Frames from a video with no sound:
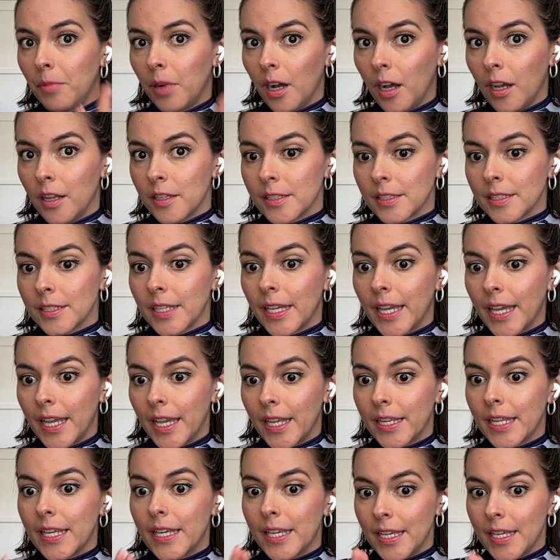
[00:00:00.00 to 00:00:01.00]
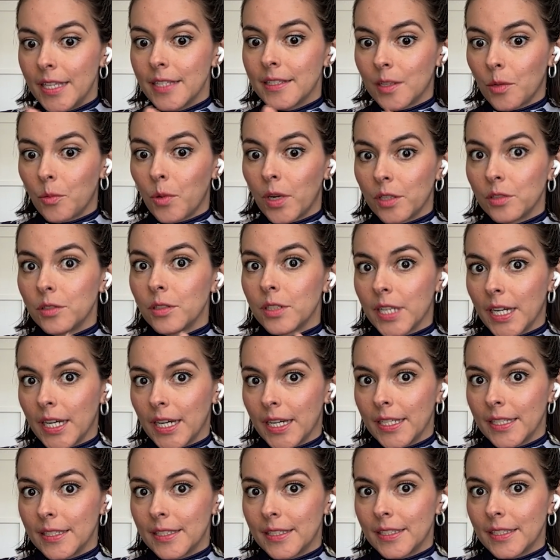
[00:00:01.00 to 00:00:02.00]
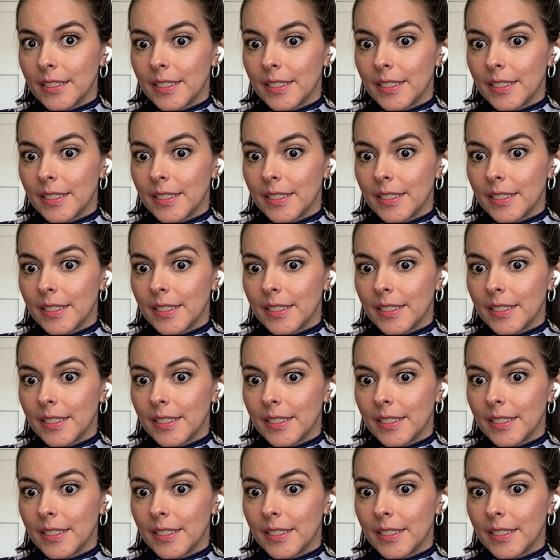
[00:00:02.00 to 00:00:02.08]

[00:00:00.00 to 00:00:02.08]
boss, and he's the one who dies